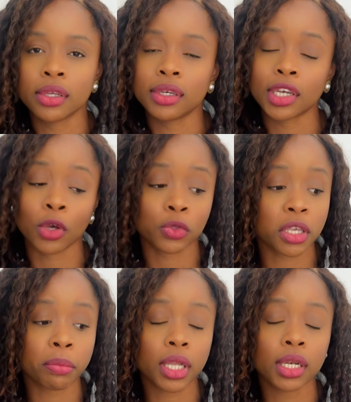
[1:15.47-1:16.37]
Now,
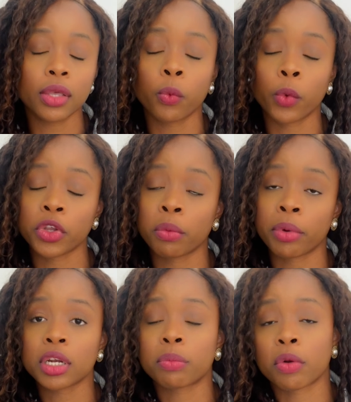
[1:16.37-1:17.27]
typically when you're
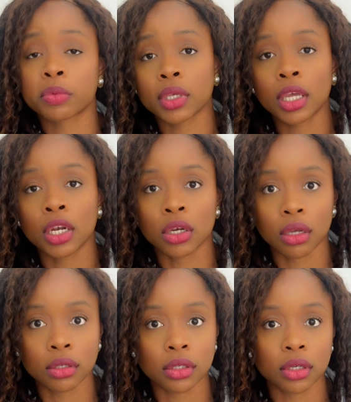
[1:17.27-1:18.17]
buying a property in
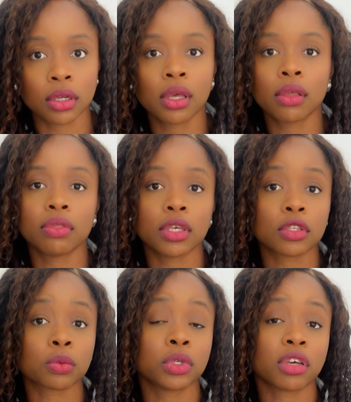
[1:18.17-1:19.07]
London,
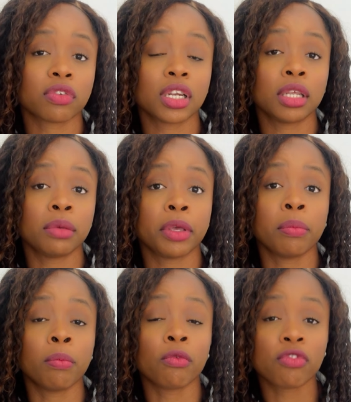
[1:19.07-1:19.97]
this will definitely be
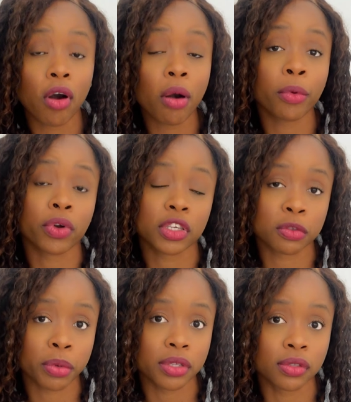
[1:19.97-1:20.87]
far more
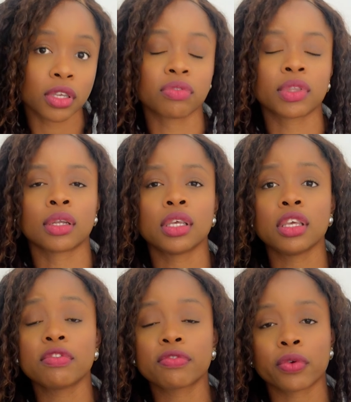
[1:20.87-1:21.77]
expensive than
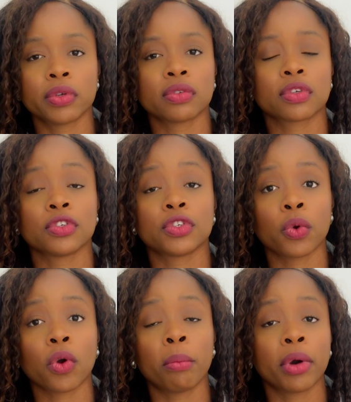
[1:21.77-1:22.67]
if, for instance, you
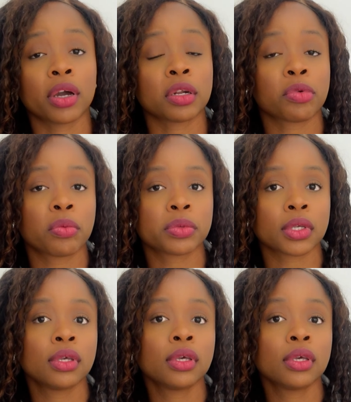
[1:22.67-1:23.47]
are buying a property